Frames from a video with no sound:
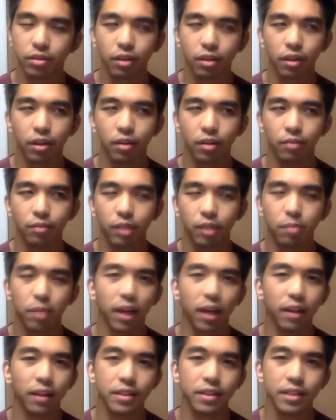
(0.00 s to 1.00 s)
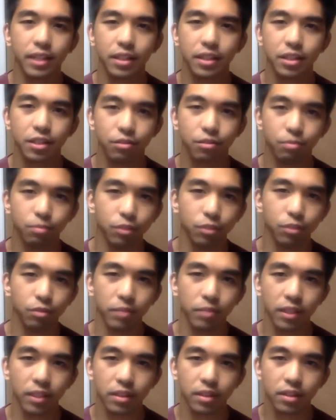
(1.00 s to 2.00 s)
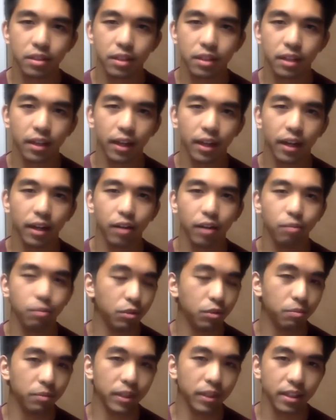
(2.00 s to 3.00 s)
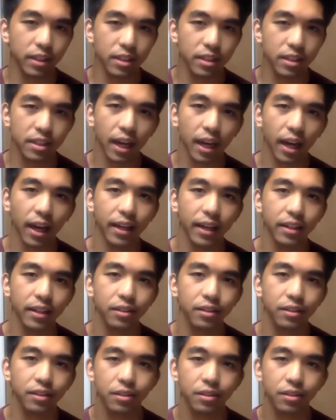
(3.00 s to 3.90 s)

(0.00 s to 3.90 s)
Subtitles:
the politics of movement and how movement is tied